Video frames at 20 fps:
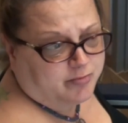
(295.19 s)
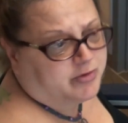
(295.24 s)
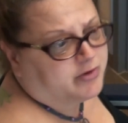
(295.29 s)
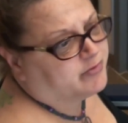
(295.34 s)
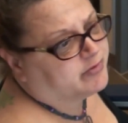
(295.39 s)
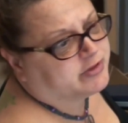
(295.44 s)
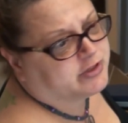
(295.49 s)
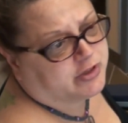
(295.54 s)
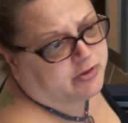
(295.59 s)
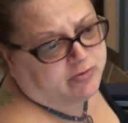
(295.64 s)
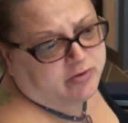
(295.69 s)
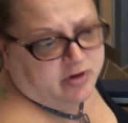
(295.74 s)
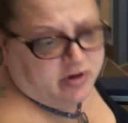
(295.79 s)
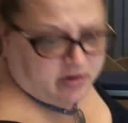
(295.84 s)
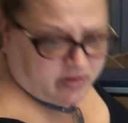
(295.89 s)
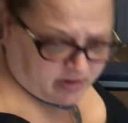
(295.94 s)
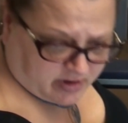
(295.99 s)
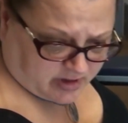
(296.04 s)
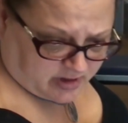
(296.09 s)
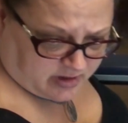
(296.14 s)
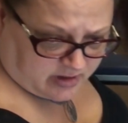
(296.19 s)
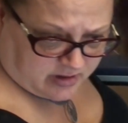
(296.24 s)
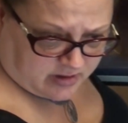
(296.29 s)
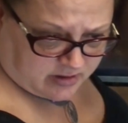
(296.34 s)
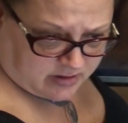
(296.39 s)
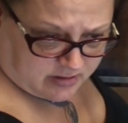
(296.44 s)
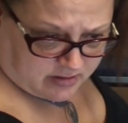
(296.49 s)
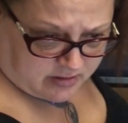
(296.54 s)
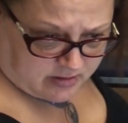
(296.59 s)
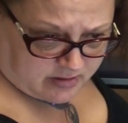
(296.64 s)
But we're too early.
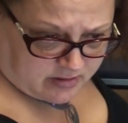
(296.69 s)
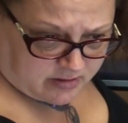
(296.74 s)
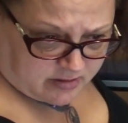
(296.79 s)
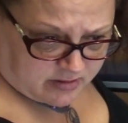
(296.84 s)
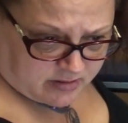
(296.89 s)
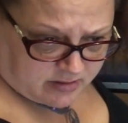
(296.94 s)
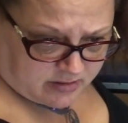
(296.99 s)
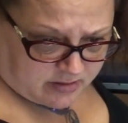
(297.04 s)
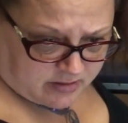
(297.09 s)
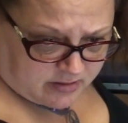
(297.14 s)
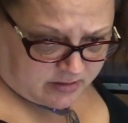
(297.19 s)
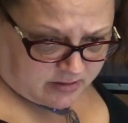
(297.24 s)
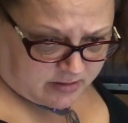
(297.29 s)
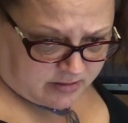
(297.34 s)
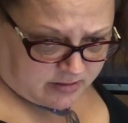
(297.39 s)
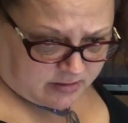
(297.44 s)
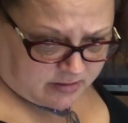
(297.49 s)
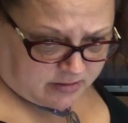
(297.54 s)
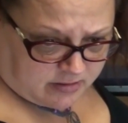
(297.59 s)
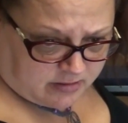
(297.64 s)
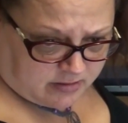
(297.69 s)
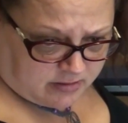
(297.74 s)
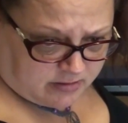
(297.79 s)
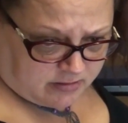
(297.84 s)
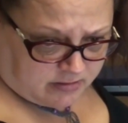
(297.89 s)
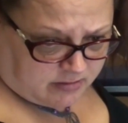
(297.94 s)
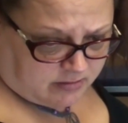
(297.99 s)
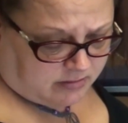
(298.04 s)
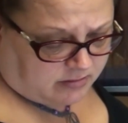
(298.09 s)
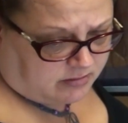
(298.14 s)
So?
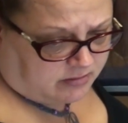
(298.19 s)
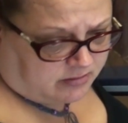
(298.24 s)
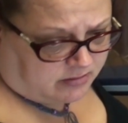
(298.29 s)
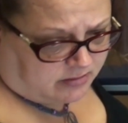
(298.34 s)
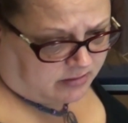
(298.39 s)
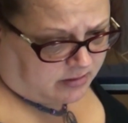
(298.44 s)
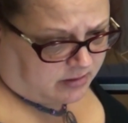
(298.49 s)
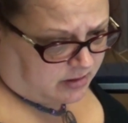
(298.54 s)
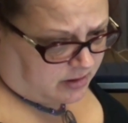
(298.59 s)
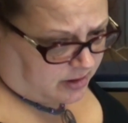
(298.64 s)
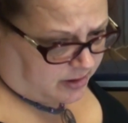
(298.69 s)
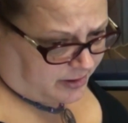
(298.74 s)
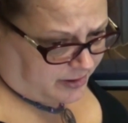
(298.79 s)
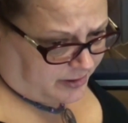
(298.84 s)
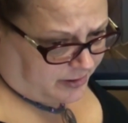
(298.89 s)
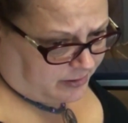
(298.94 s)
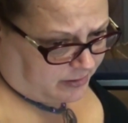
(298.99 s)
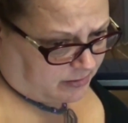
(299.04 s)
All right.